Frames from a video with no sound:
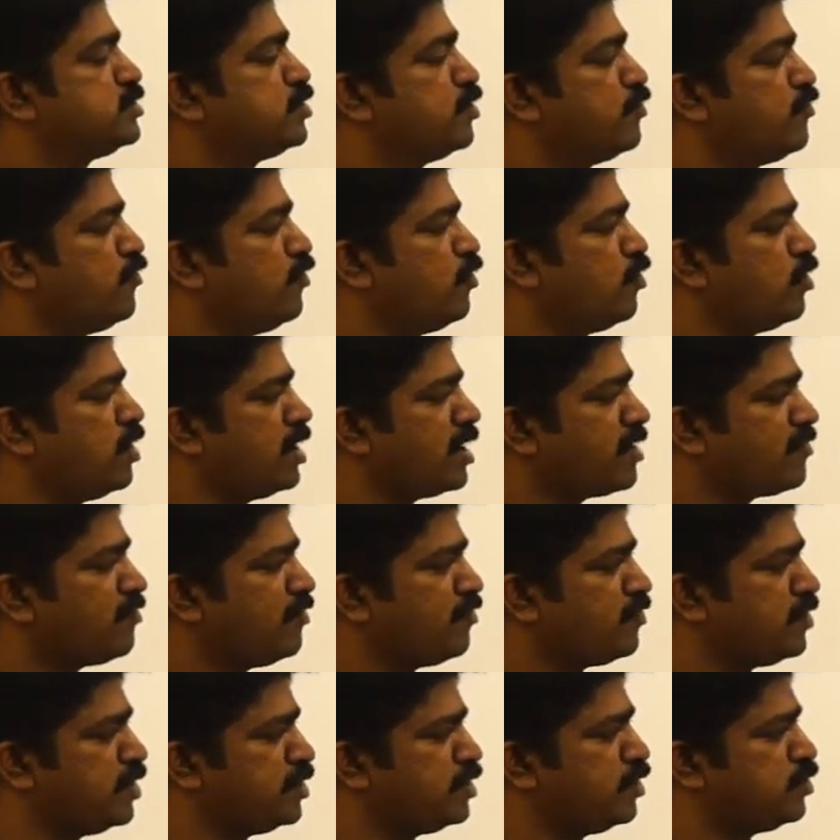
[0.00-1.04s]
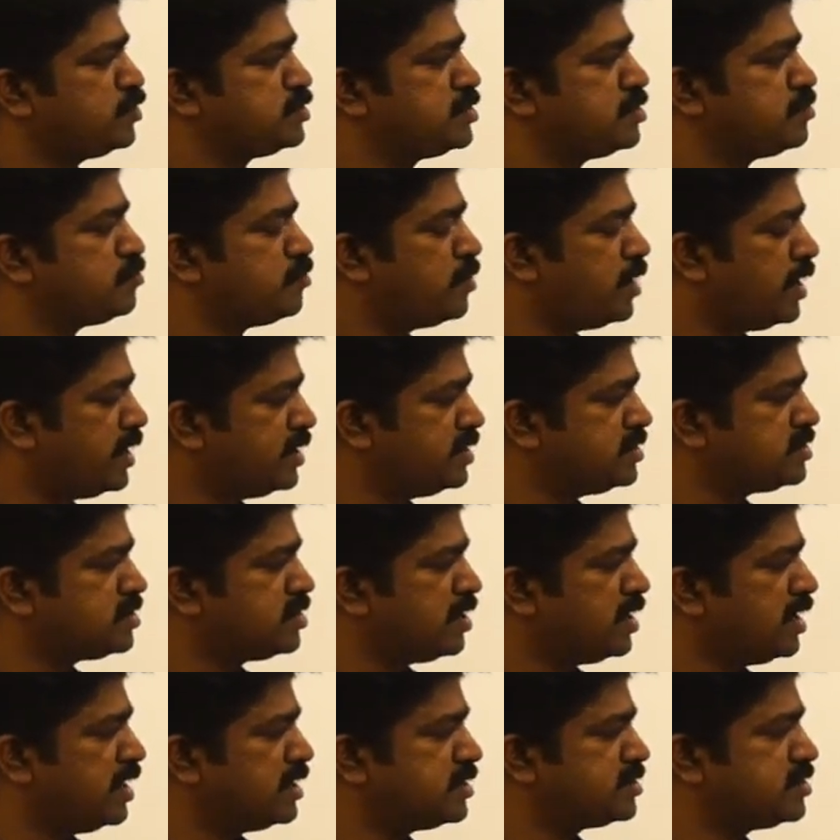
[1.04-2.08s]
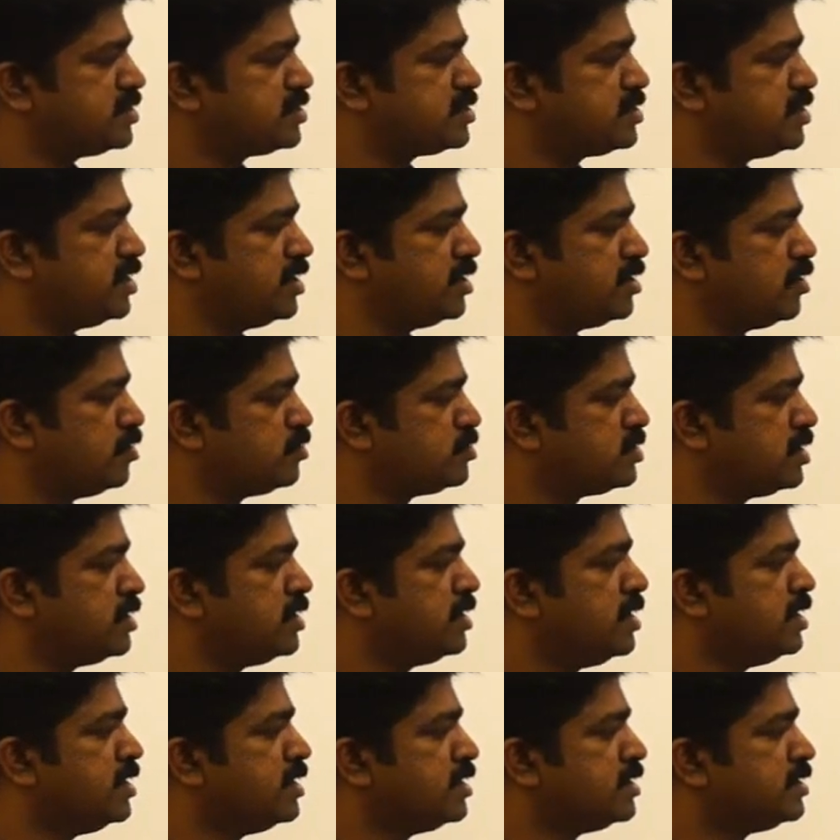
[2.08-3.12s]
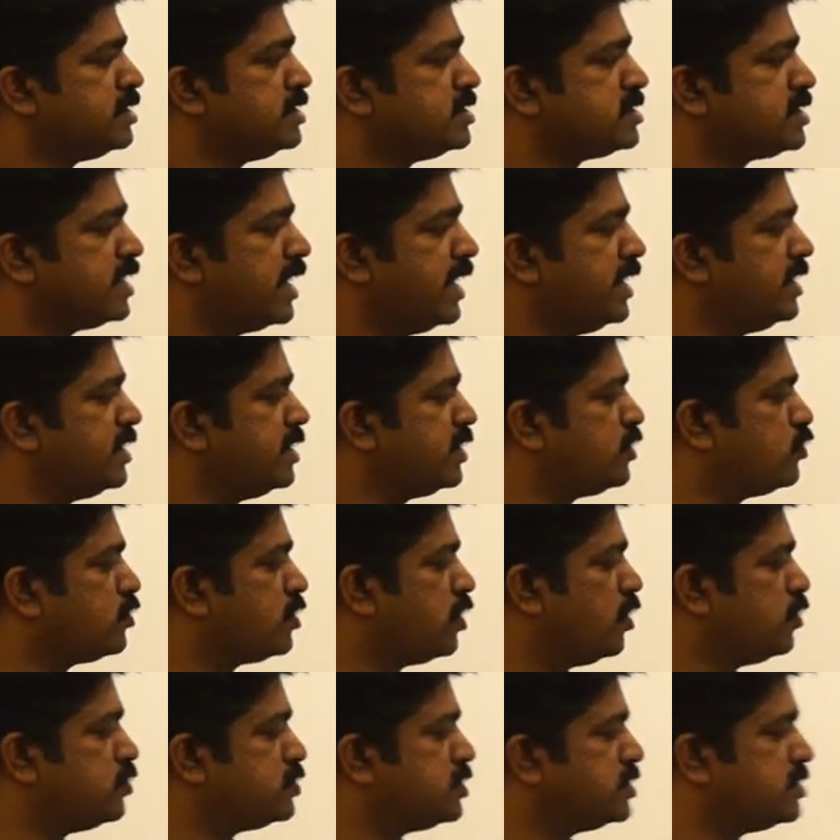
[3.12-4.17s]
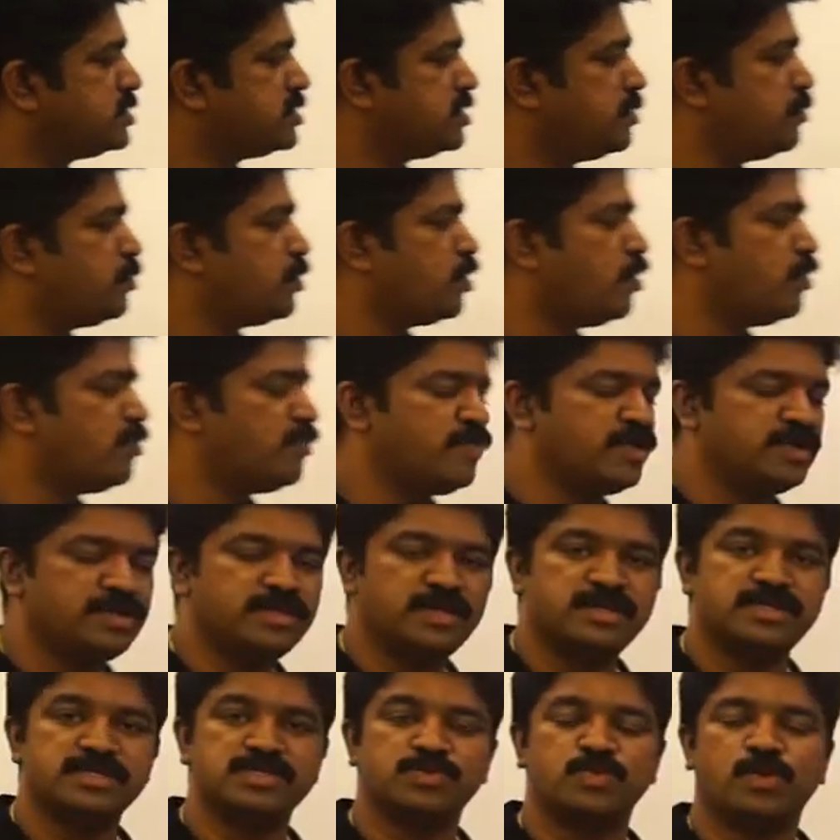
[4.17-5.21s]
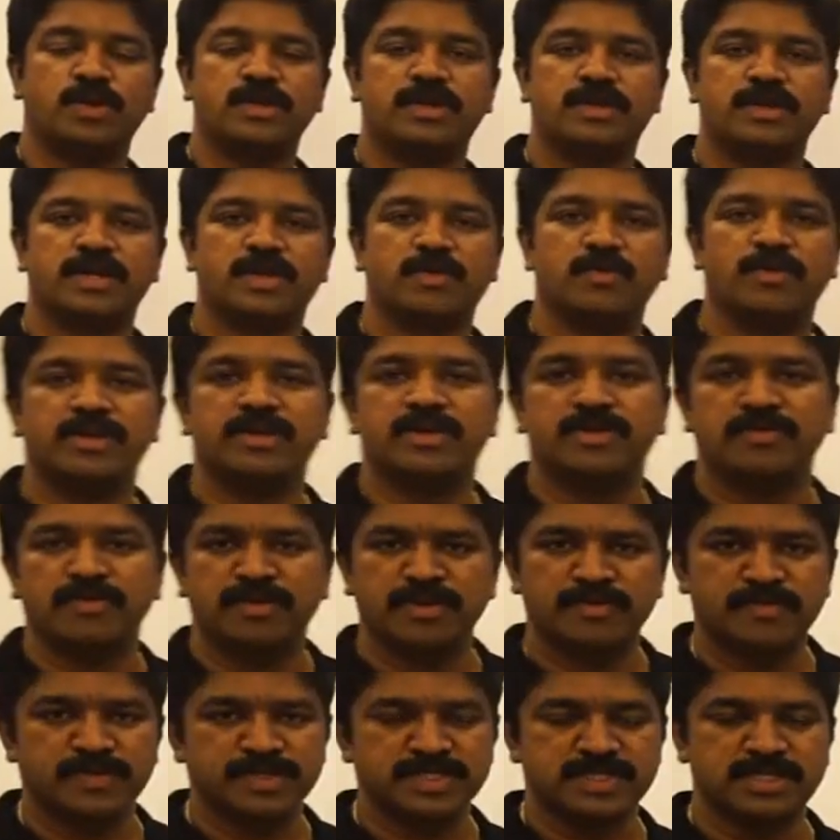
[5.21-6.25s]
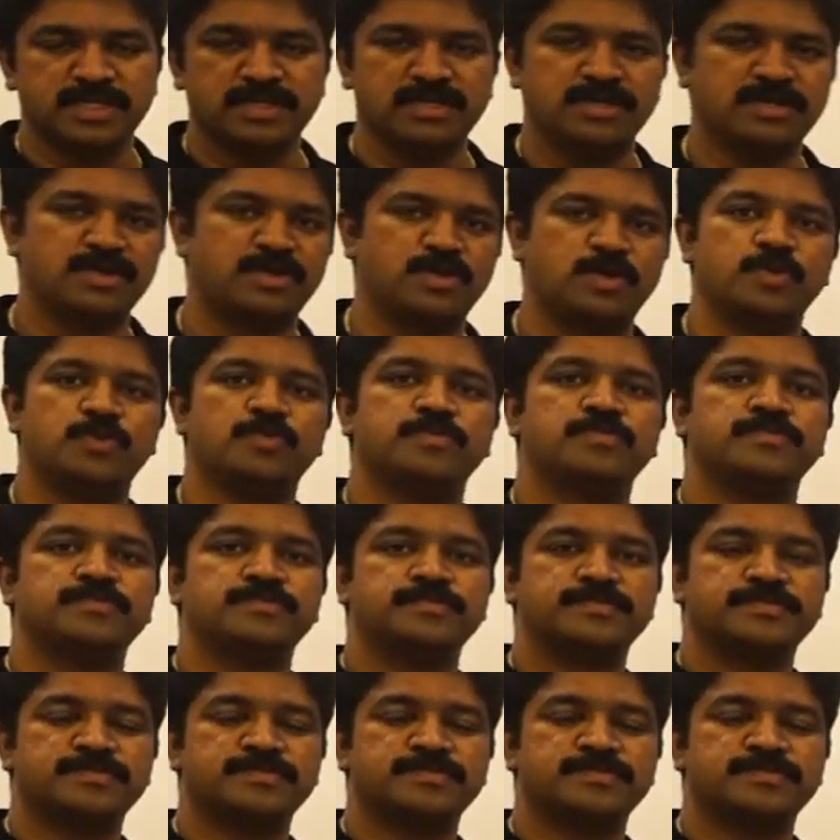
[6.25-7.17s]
So 4,50,000 minus 3,68,000. This 82,000 is the profit. That is what required in your question 2.